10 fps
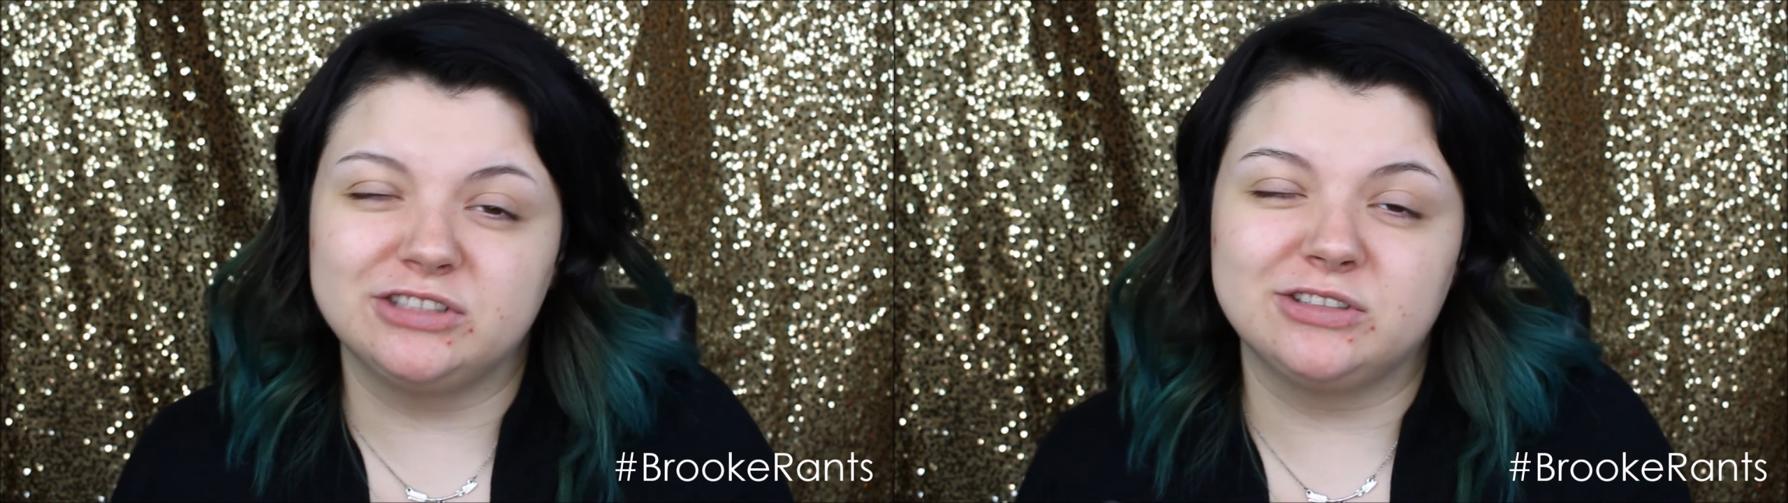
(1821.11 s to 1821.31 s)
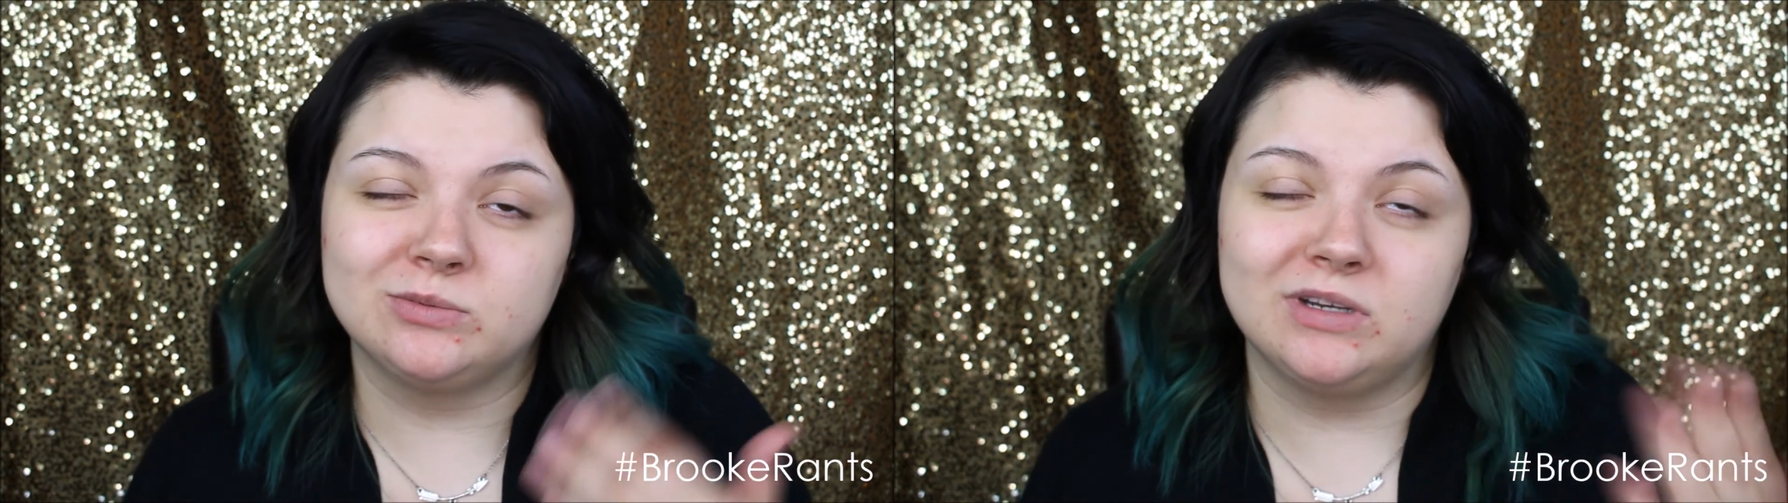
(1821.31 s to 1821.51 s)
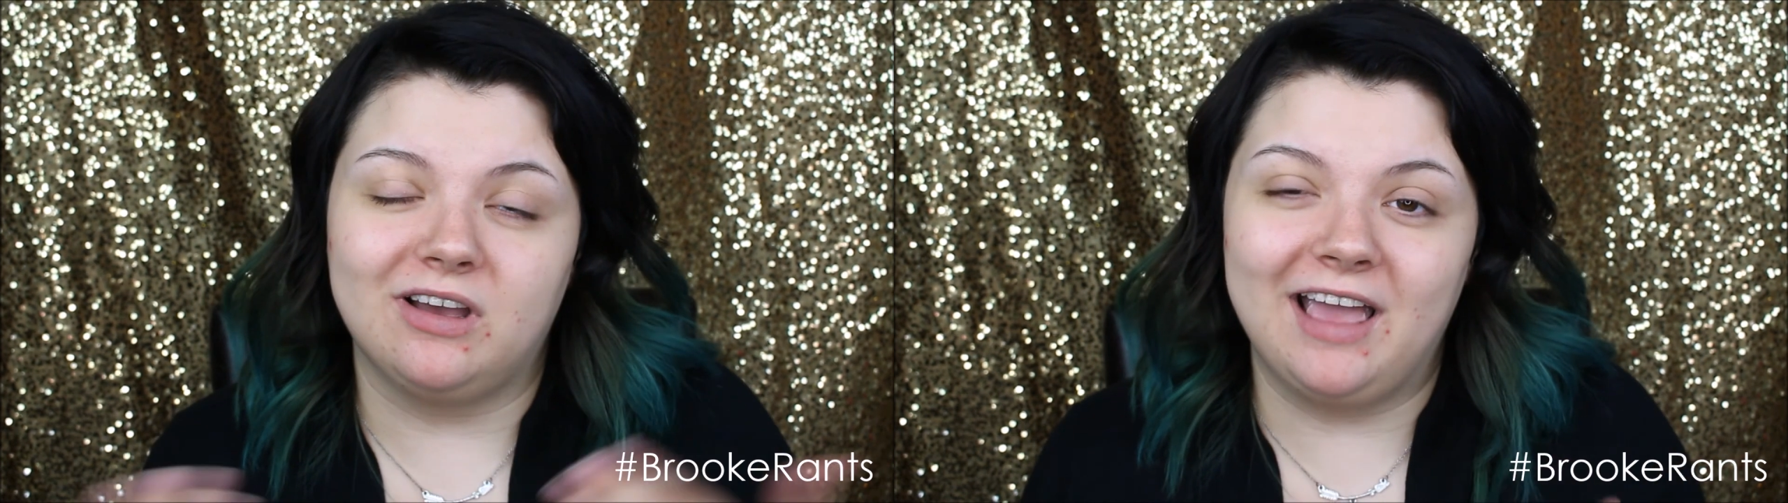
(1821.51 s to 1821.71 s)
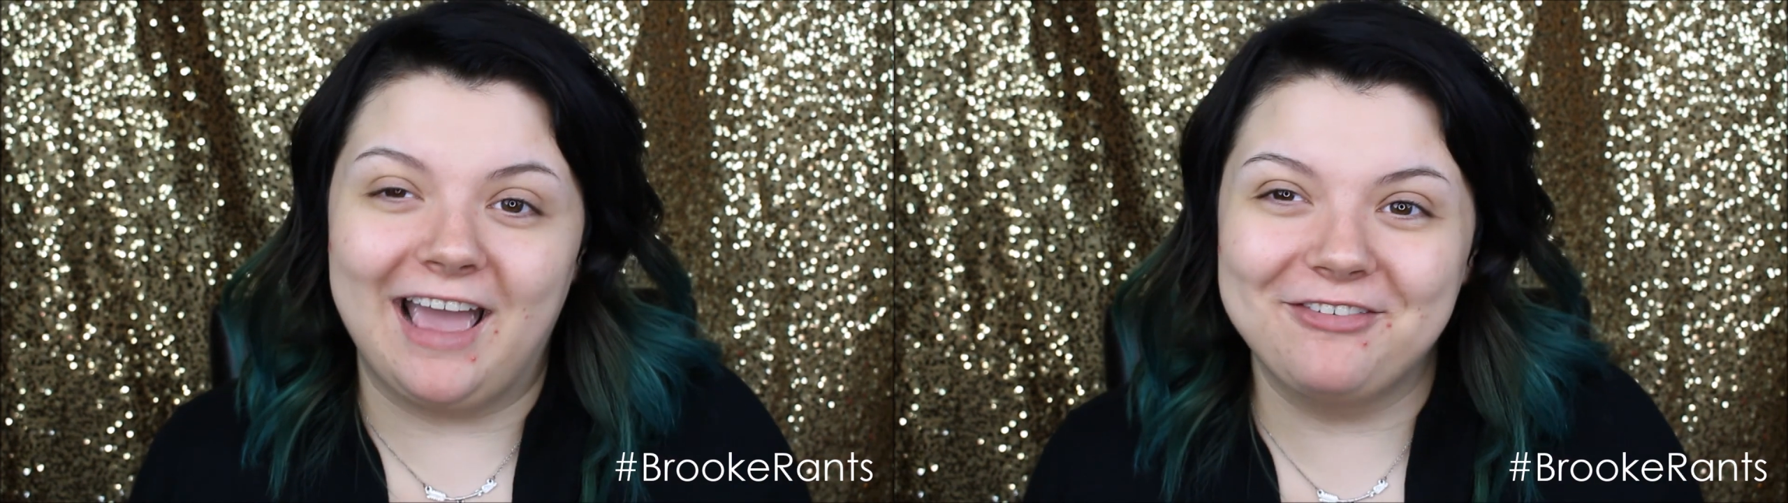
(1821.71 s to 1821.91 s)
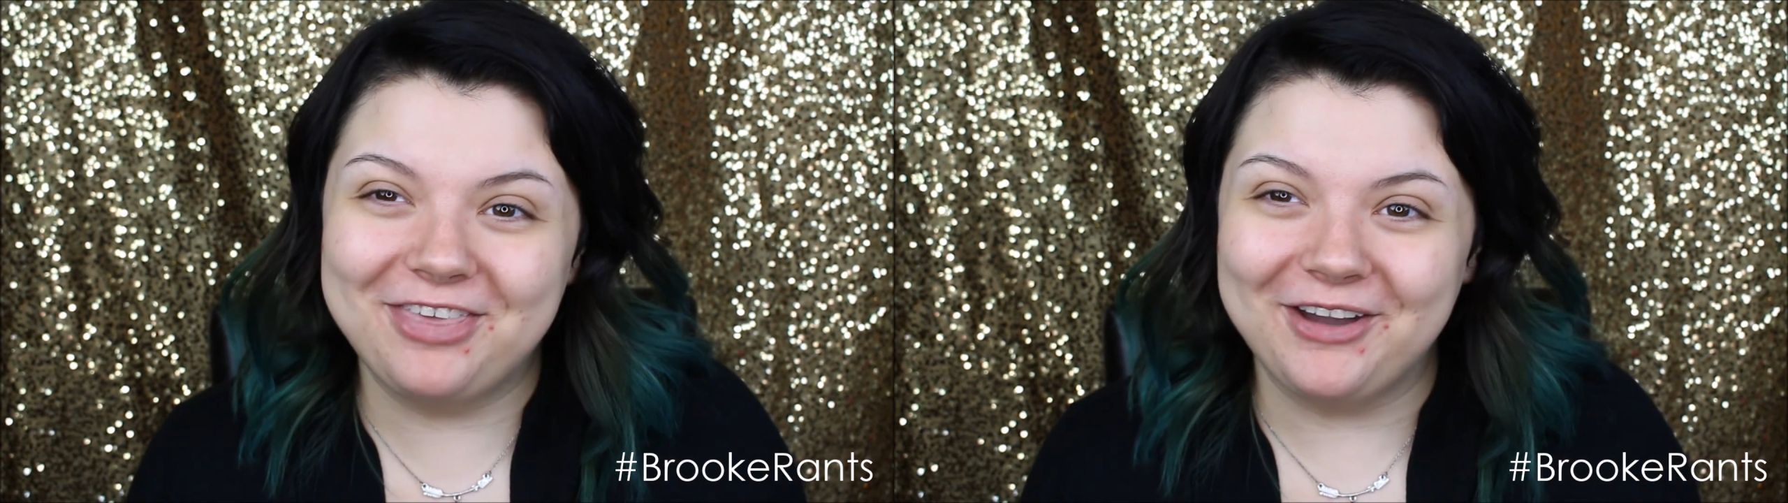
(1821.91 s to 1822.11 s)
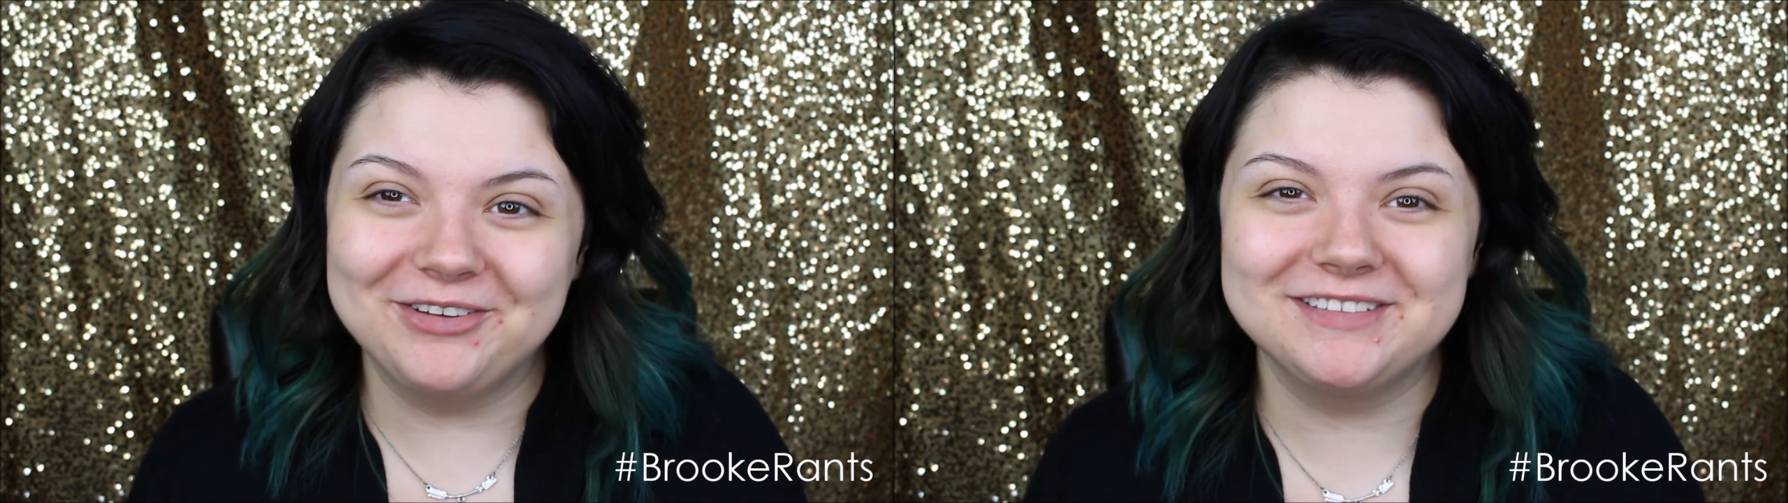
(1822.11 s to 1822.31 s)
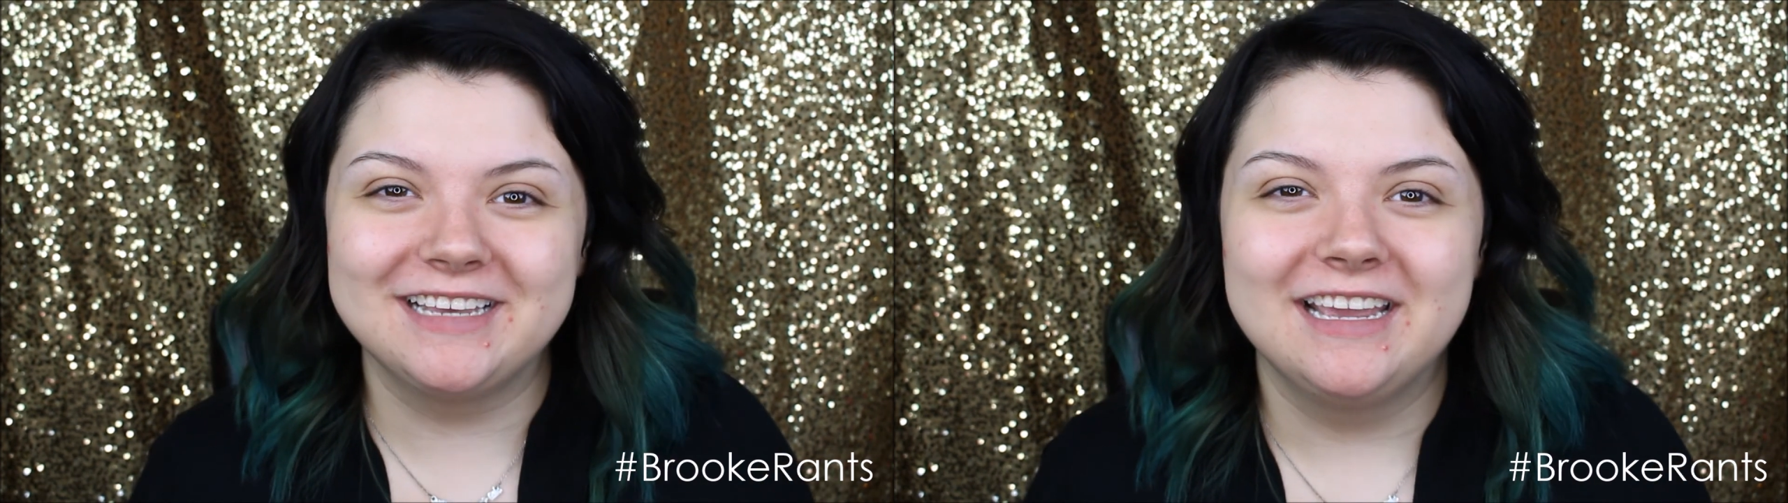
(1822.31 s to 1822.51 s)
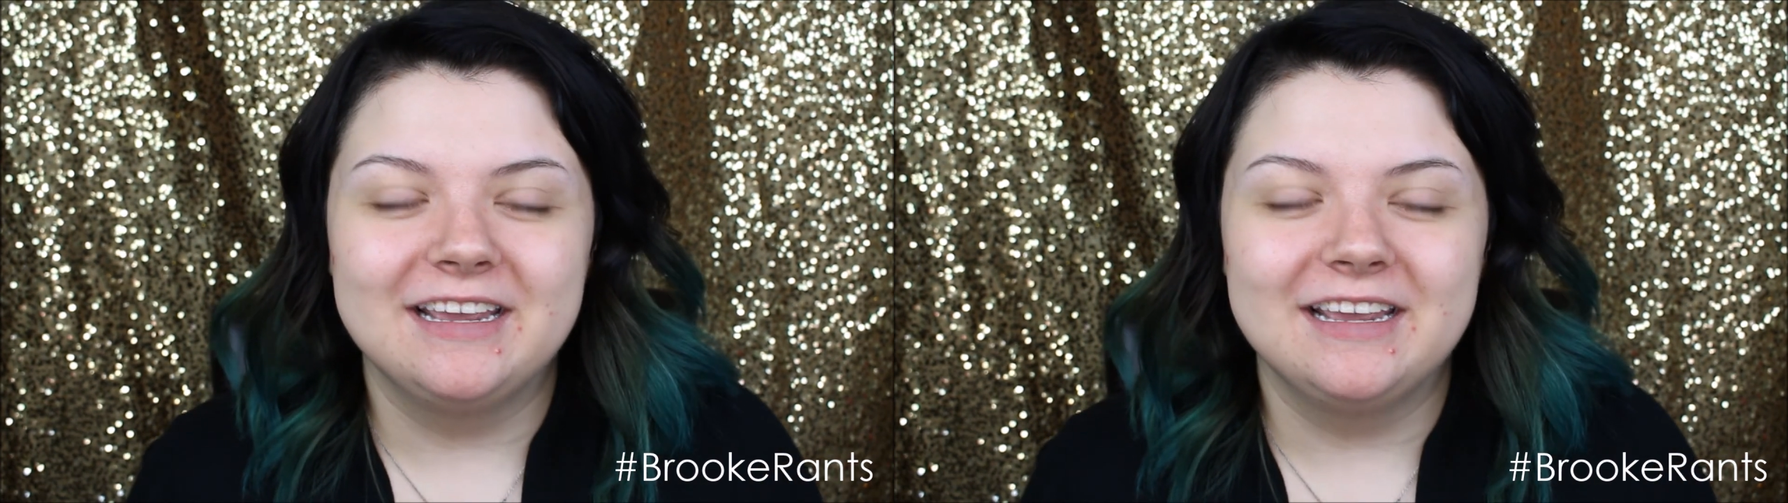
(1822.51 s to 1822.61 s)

you know, because we all have those.